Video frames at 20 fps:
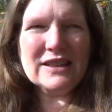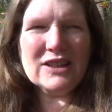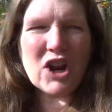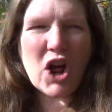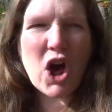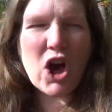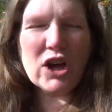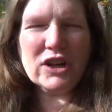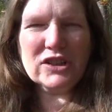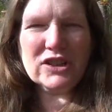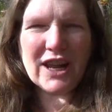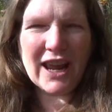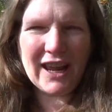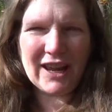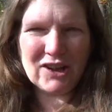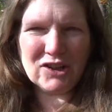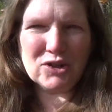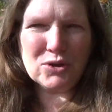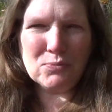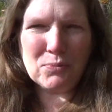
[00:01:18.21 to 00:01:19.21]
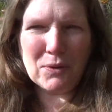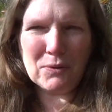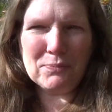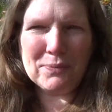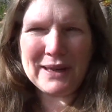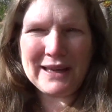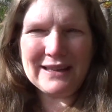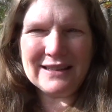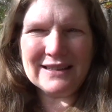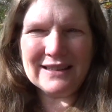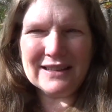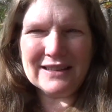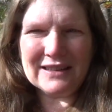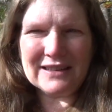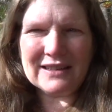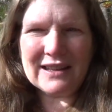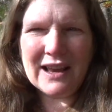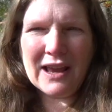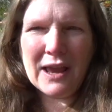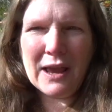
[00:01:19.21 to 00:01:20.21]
non-tangible pieces.